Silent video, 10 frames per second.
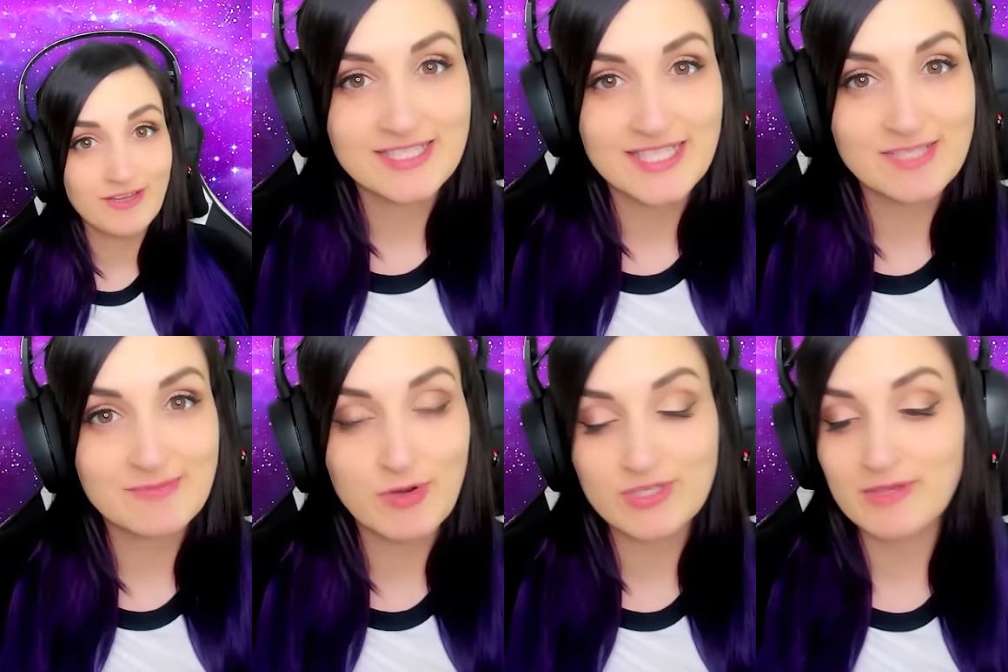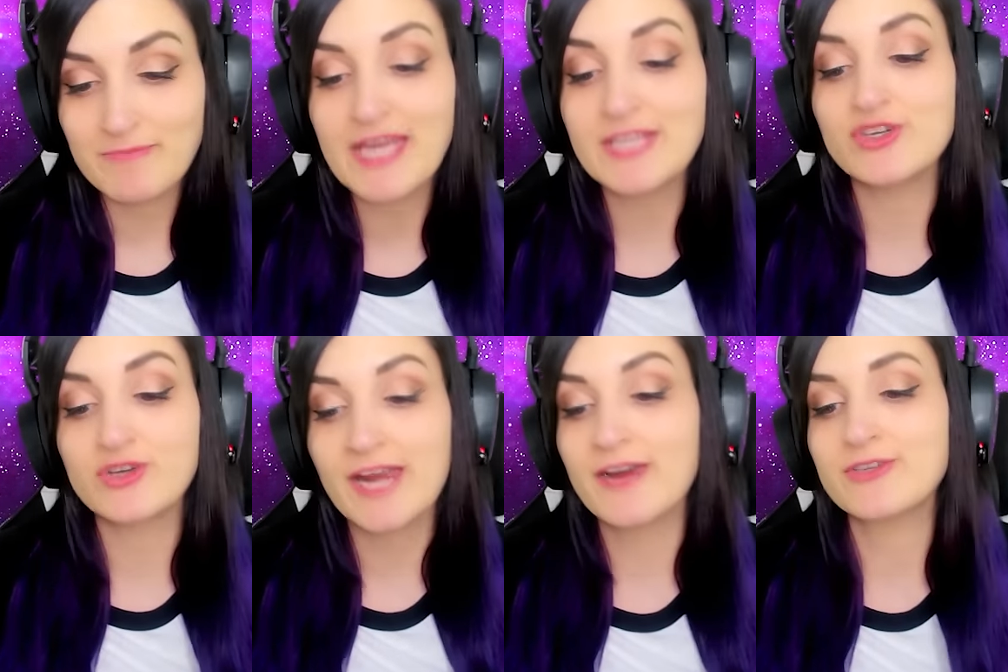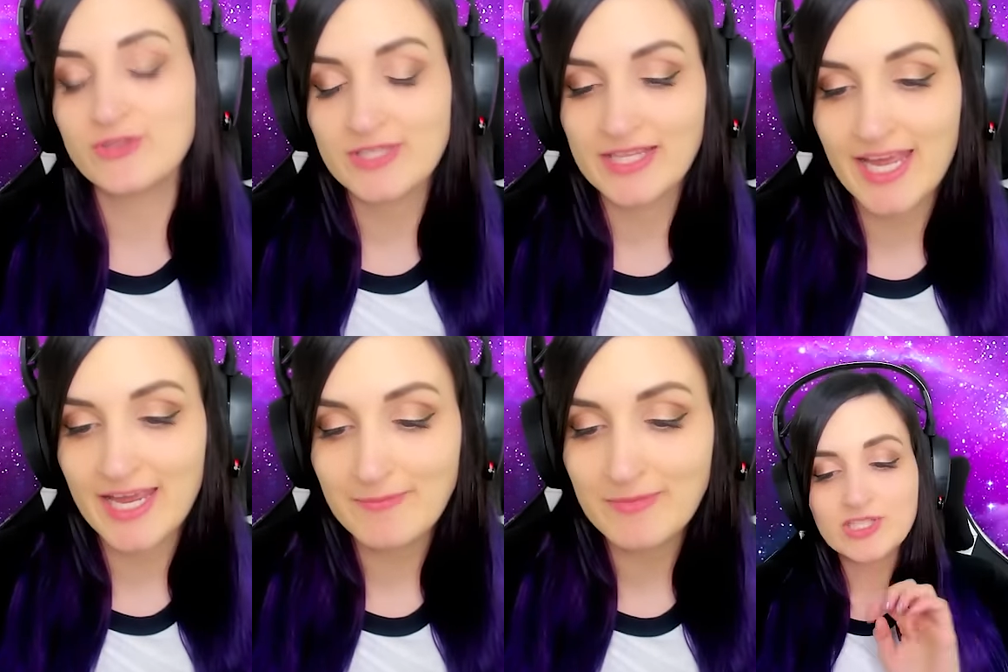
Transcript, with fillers: because that's most of the major characters in the game.